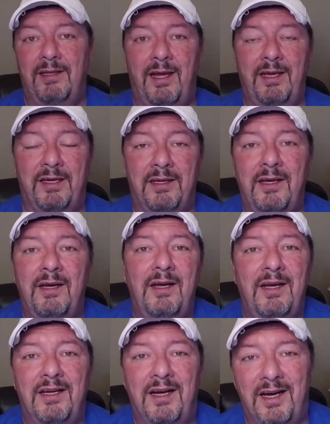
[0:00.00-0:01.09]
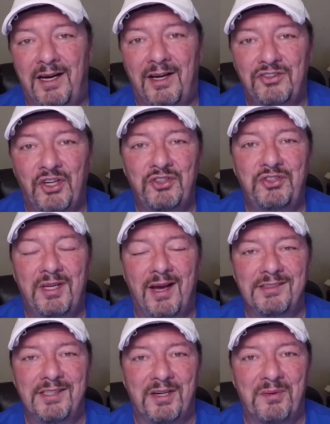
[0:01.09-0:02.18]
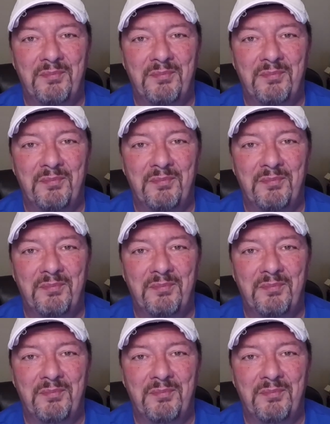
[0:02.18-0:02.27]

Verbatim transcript: like it. Uh, I'll talk to you guys later.